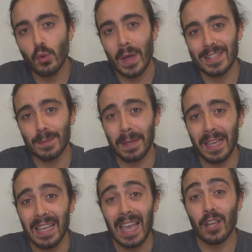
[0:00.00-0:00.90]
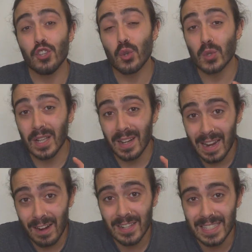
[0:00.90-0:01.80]
your USP ensures
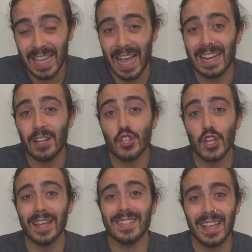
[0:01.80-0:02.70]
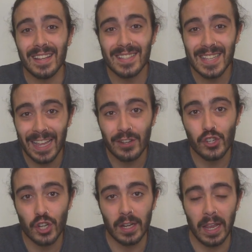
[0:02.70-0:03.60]
clarity and injects
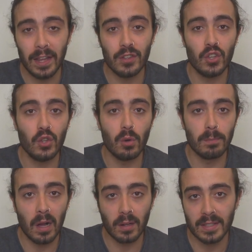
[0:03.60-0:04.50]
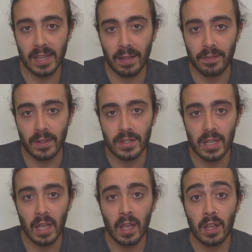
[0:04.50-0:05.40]
intention into your marketing
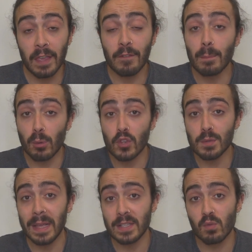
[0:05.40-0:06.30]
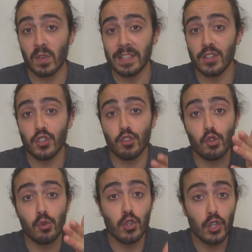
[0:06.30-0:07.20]
efforts, giving prospects a reason to
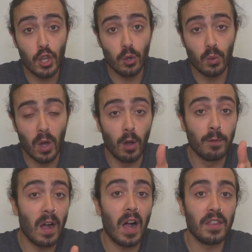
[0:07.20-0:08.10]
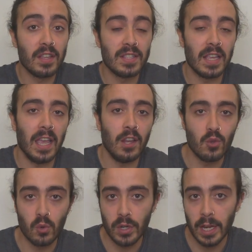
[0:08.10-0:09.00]
choose you over others in
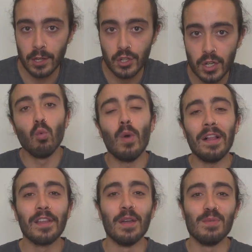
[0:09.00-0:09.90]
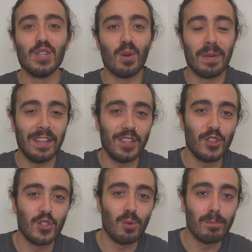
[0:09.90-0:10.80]
your niche. Welcome to Domin8
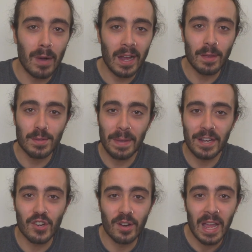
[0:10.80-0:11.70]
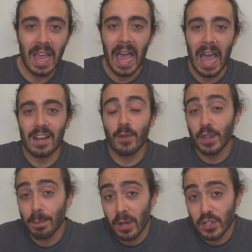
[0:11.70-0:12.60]
Digital. My name is Pedro, and over
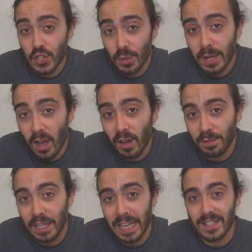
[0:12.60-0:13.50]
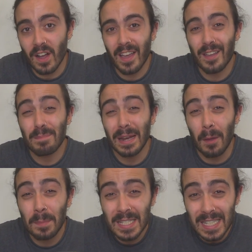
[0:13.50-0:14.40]
the past 2.5 years, I have been
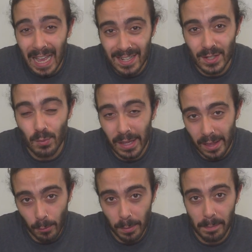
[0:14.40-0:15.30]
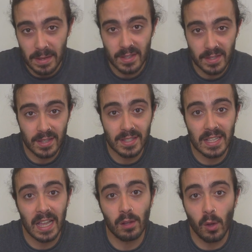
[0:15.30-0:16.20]
obsessed with helping businesses
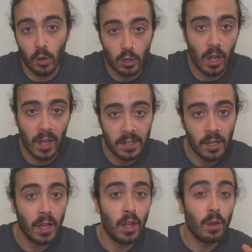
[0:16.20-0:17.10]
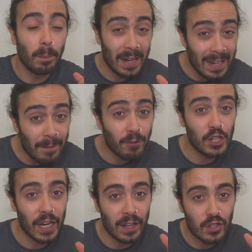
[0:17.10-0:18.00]
scale online by
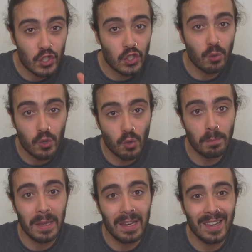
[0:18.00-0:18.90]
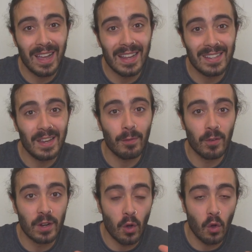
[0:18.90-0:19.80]
leveraging social media and
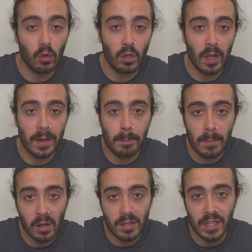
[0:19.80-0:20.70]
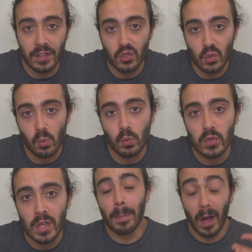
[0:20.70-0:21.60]
different online marketing
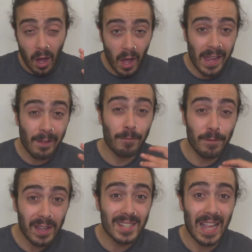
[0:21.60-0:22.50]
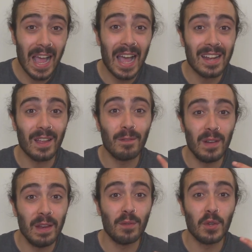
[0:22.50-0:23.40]
tools. But I firsthand have
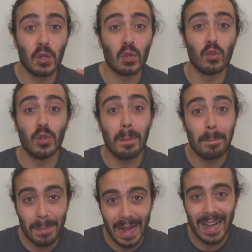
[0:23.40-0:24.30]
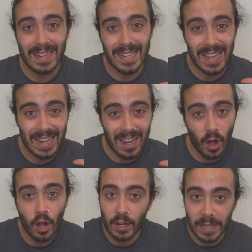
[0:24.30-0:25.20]
lived through the bad and
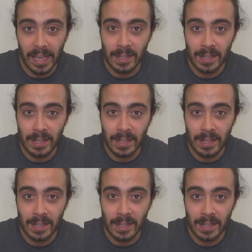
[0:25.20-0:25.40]
ugly